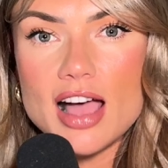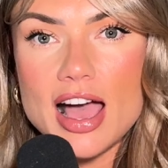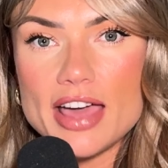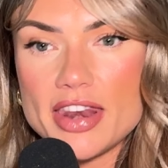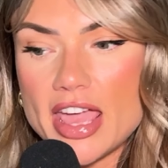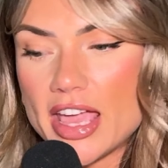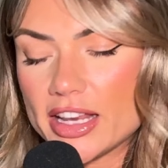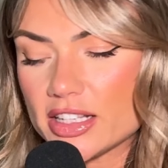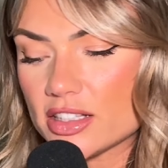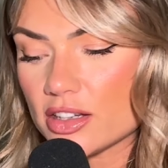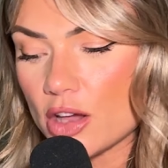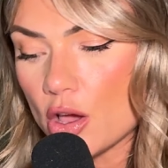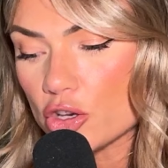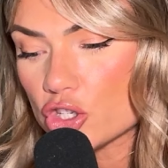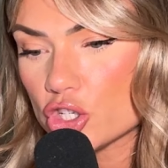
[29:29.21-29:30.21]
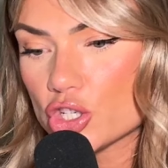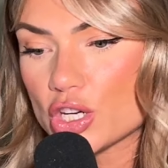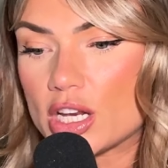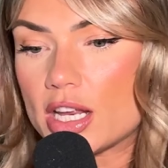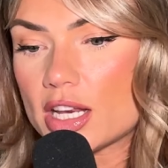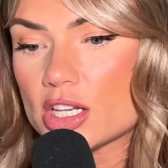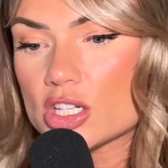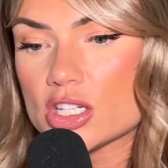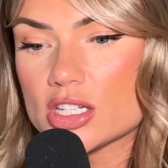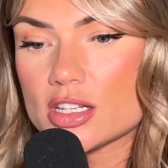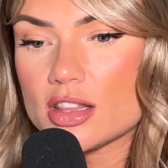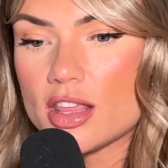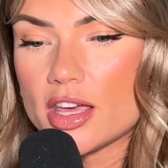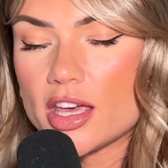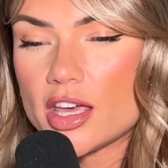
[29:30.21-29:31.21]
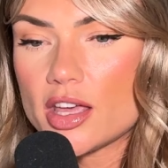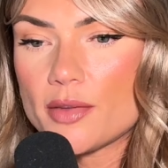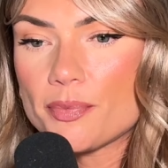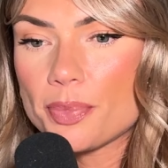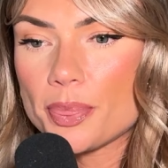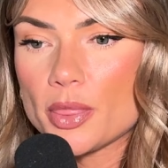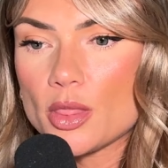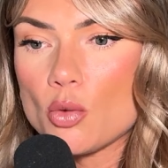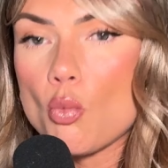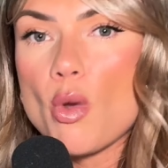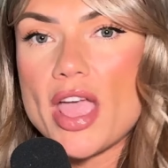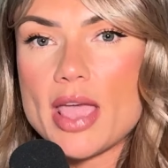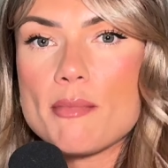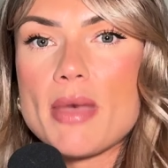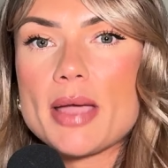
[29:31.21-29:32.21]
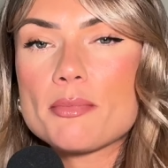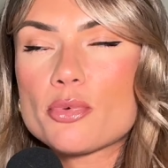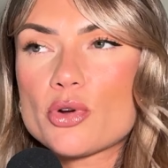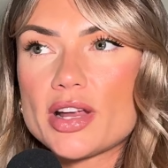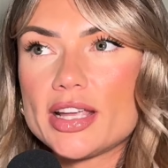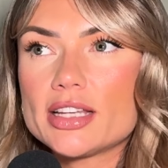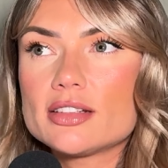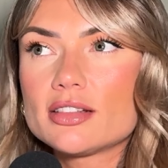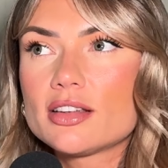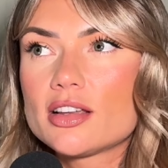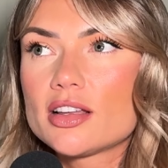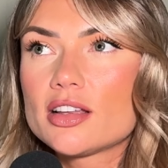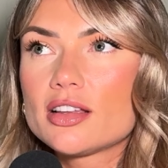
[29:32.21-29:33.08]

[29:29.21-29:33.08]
And it changed the way my brain